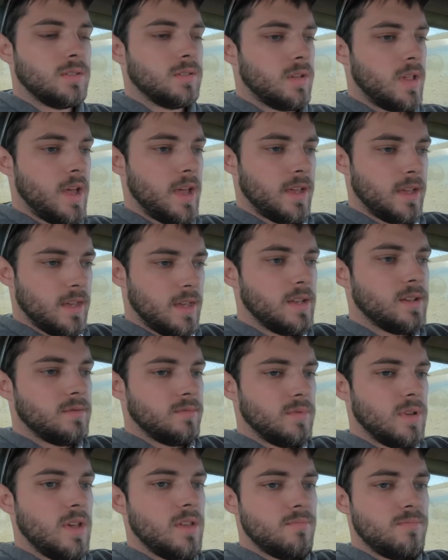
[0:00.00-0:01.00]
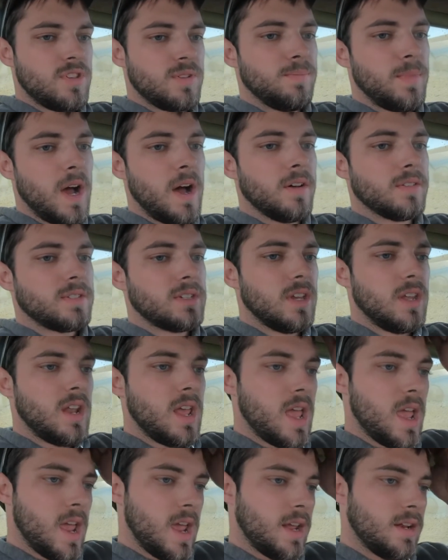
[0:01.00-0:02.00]
Like it, it's bouncing
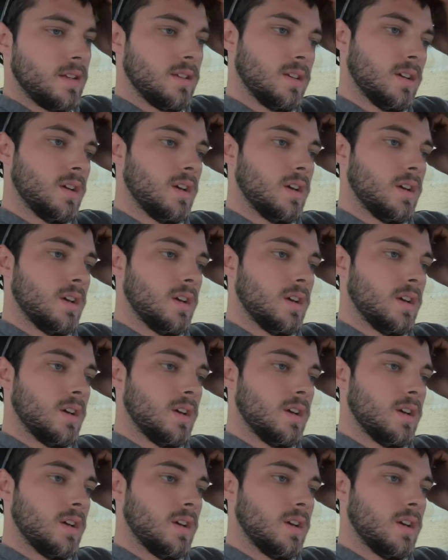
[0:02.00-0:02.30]
and